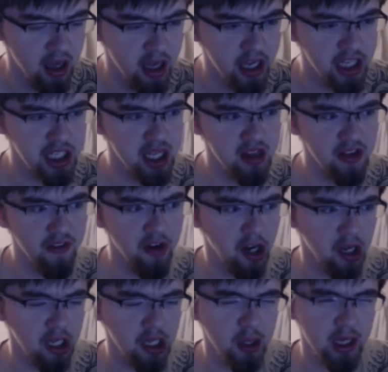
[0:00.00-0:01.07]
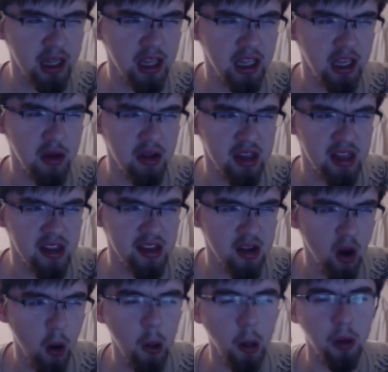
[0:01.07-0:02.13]
She's a very good unit to use just
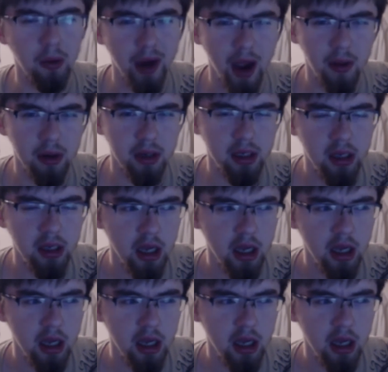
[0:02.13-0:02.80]
all around.